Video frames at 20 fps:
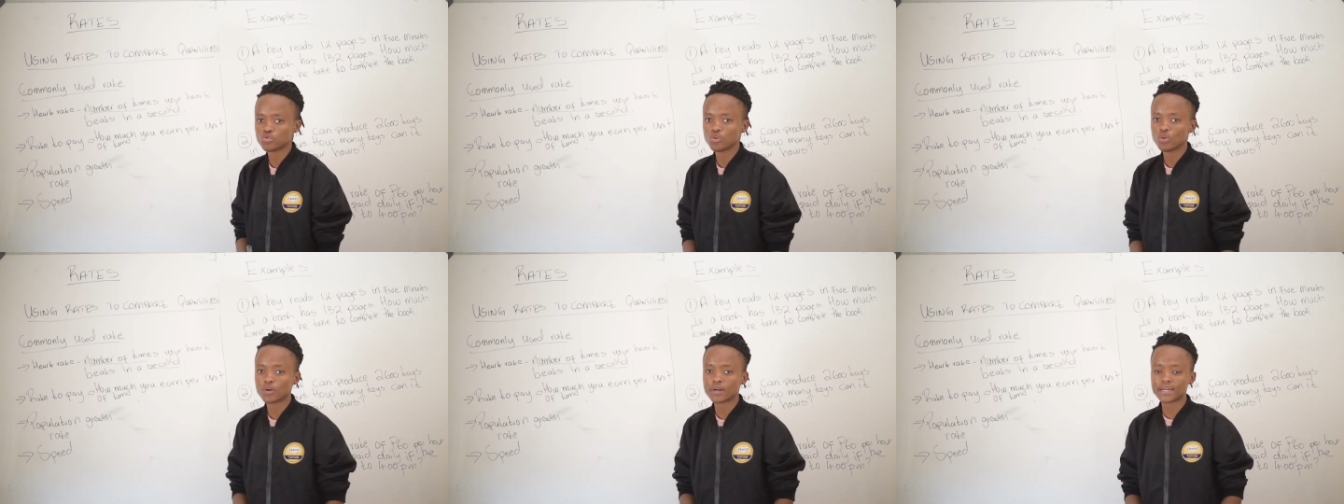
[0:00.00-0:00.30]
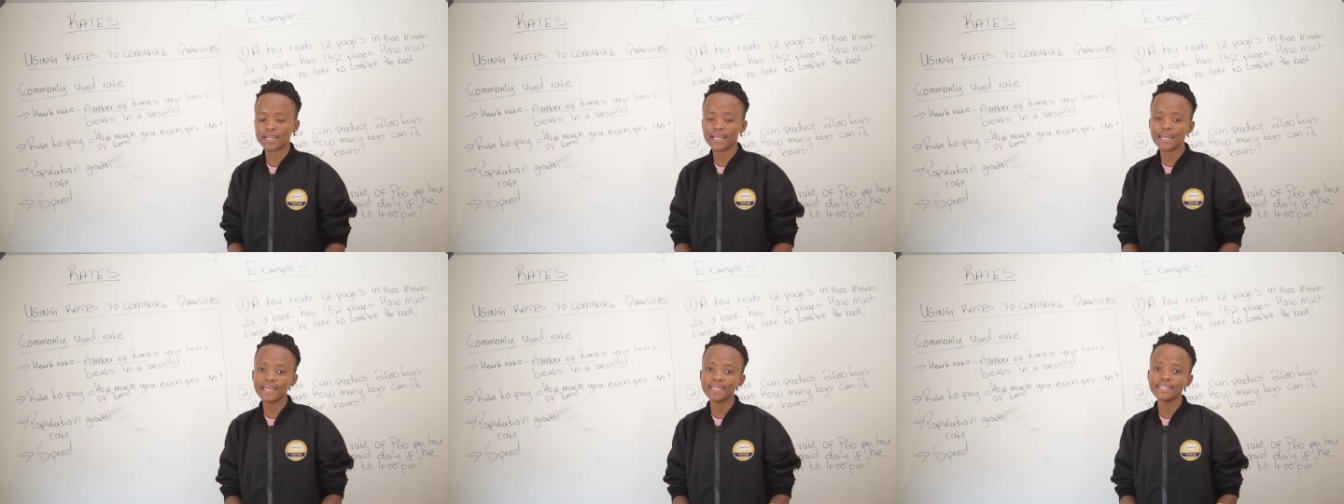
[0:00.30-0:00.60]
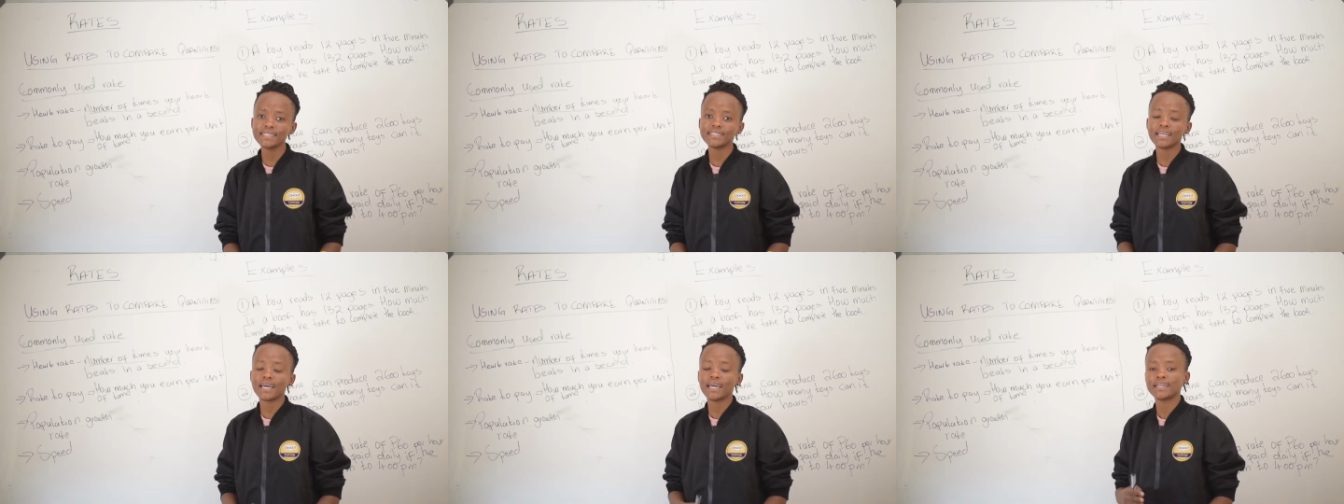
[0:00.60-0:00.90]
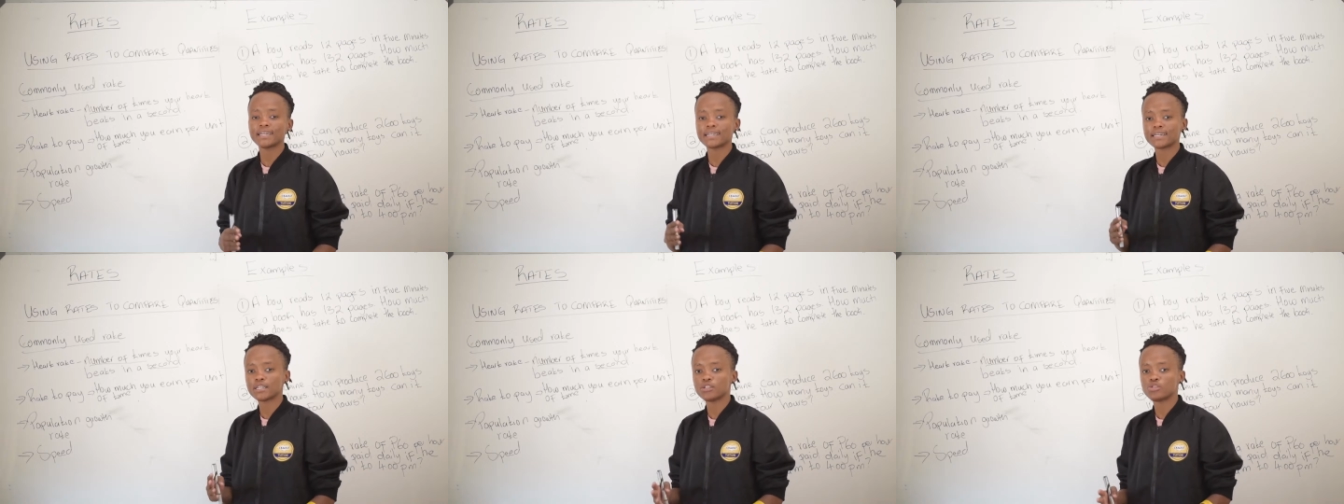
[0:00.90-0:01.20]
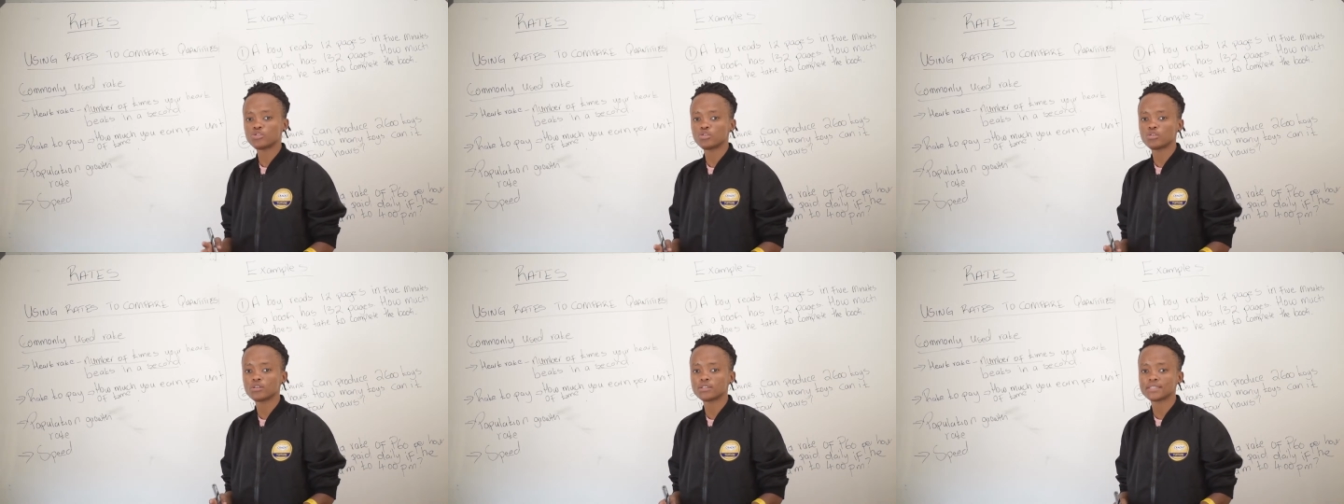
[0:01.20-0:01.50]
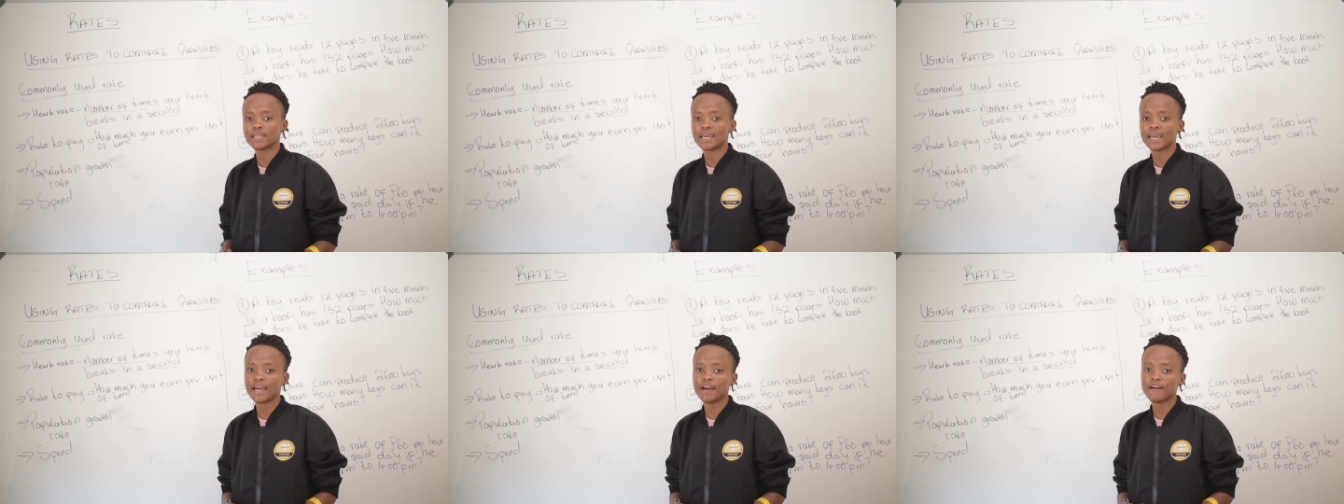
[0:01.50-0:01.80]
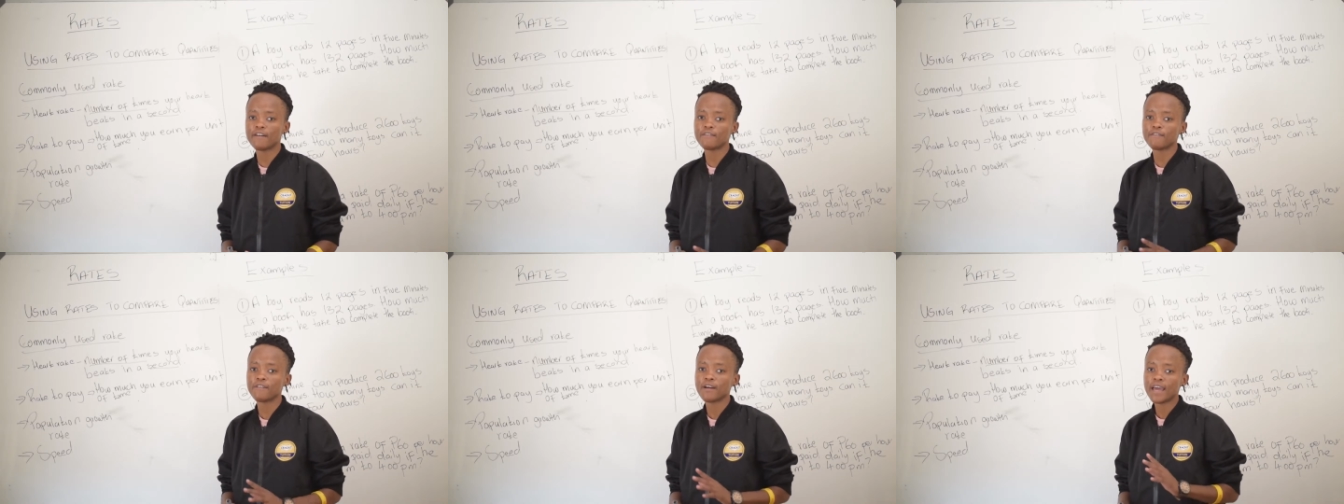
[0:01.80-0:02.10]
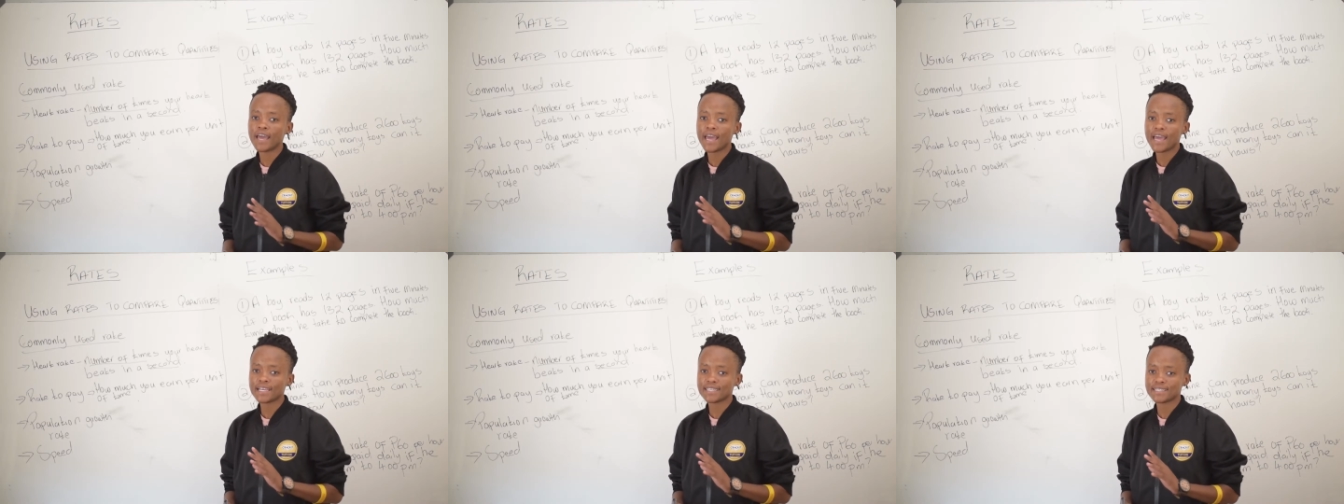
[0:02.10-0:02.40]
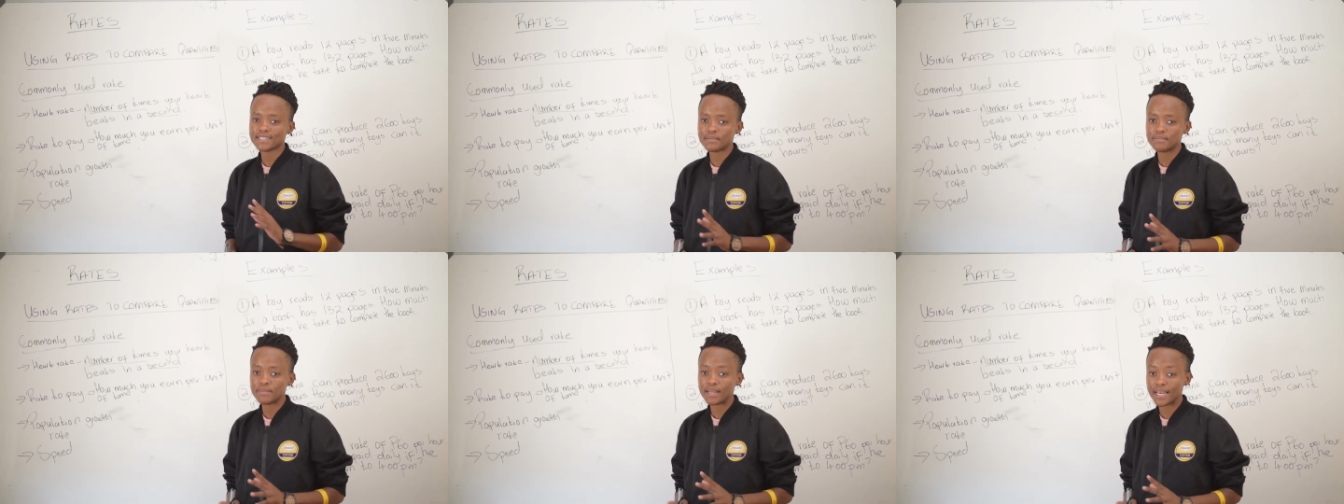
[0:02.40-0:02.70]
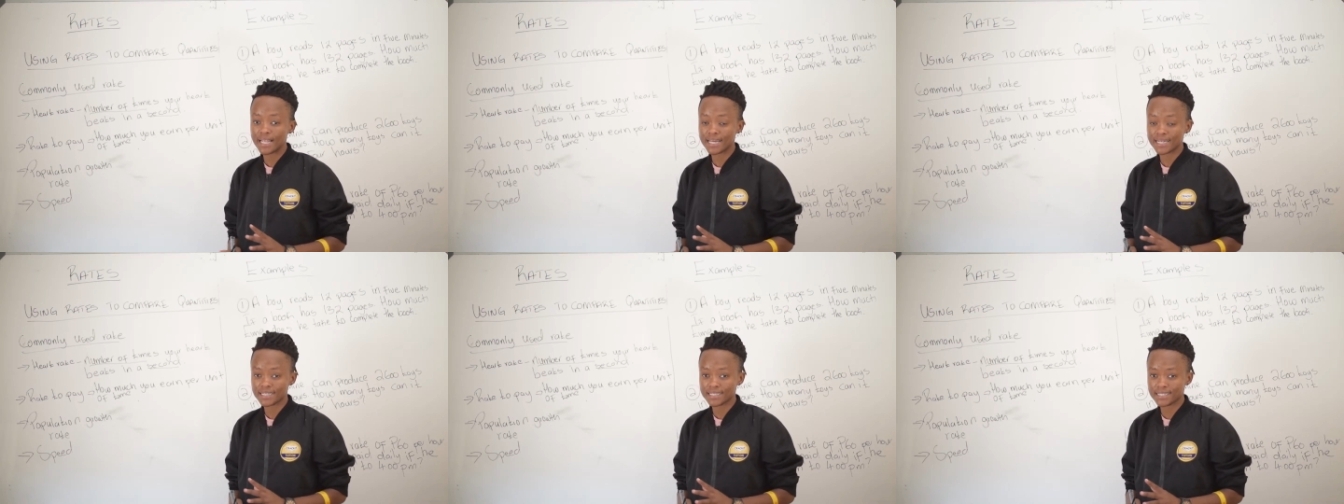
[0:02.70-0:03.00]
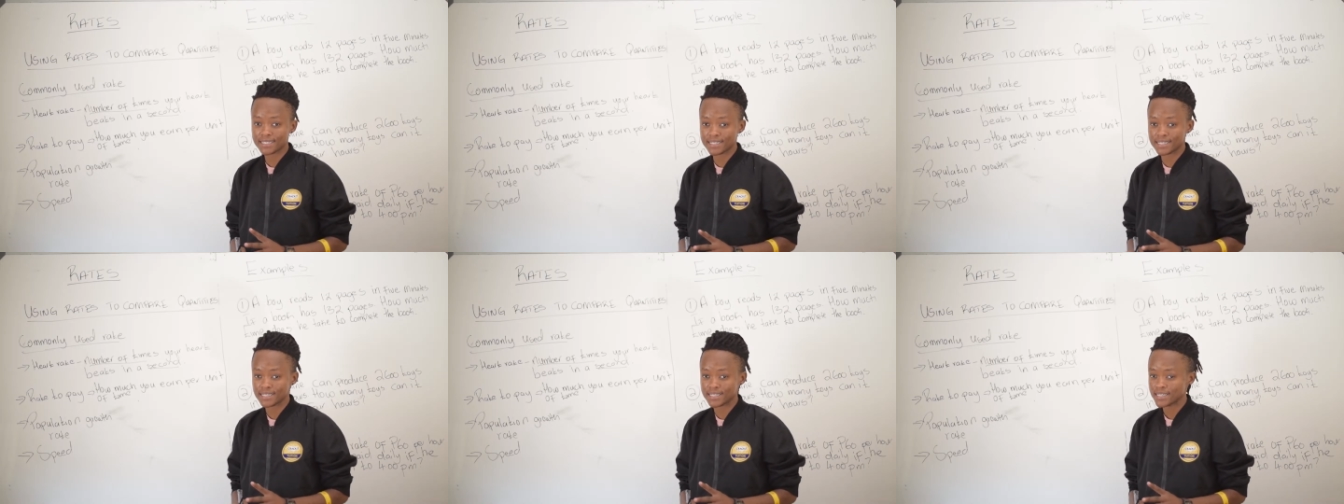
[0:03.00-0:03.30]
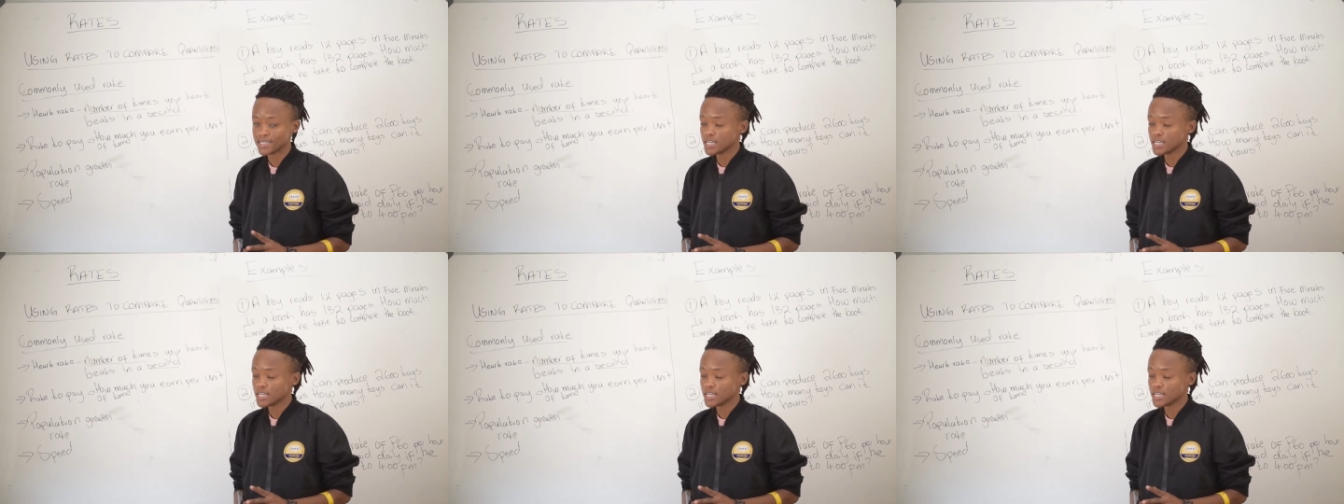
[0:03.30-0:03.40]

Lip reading: So rates and ratios, they have a similarity.